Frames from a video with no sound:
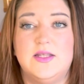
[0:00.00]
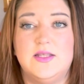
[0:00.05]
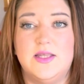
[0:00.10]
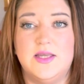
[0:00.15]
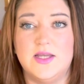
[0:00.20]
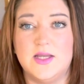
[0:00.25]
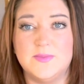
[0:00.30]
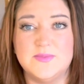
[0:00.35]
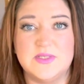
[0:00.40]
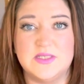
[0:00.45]
It
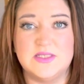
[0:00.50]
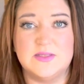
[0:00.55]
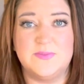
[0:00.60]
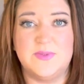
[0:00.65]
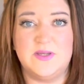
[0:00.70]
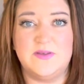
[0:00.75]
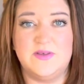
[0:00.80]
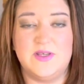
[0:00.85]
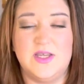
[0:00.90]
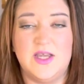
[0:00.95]
comes as a
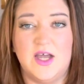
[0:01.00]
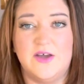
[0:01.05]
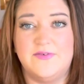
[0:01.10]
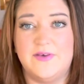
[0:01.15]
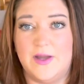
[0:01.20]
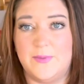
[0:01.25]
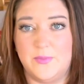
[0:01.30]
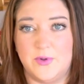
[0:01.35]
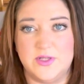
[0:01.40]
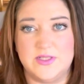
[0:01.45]
PDF.
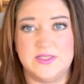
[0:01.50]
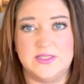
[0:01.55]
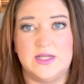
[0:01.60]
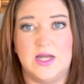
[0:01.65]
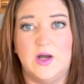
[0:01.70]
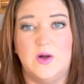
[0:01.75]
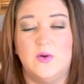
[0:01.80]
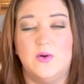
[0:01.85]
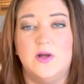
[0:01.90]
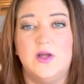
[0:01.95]
I print it
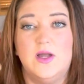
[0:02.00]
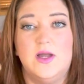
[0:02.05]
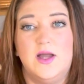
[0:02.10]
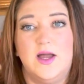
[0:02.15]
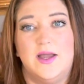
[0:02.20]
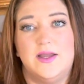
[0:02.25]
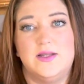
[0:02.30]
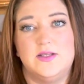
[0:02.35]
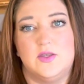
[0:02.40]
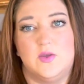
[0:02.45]
out.
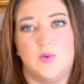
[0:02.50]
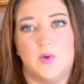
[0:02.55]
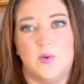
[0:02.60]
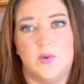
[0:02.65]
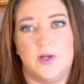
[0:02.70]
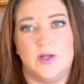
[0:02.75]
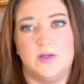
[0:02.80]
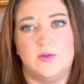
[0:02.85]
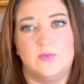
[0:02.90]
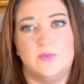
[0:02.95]
I can throw
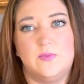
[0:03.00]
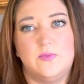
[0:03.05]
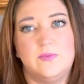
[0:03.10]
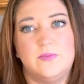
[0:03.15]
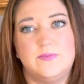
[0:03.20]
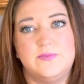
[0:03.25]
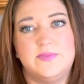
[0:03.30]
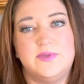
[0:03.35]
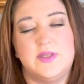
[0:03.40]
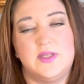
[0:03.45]
a
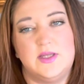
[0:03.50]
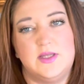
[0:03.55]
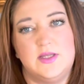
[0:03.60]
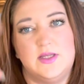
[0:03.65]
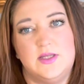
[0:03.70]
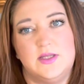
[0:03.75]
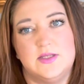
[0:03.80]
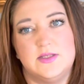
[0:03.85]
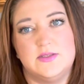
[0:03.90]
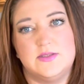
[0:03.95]

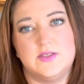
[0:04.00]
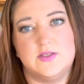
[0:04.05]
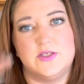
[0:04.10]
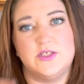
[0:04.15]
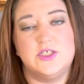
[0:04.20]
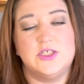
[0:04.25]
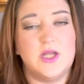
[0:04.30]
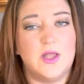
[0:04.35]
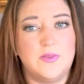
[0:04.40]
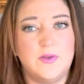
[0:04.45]
thingy, a
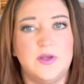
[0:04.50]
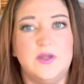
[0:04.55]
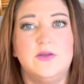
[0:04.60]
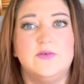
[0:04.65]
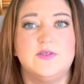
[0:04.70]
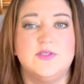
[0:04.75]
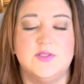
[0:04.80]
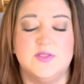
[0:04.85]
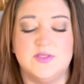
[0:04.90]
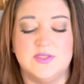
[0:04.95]
screenshot through here
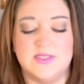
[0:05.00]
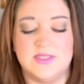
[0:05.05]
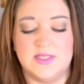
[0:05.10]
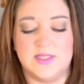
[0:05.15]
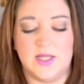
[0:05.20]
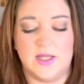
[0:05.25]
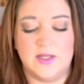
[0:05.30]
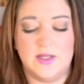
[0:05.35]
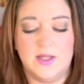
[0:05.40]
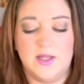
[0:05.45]
so you can see
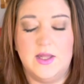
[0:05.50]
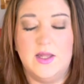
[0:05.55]
that.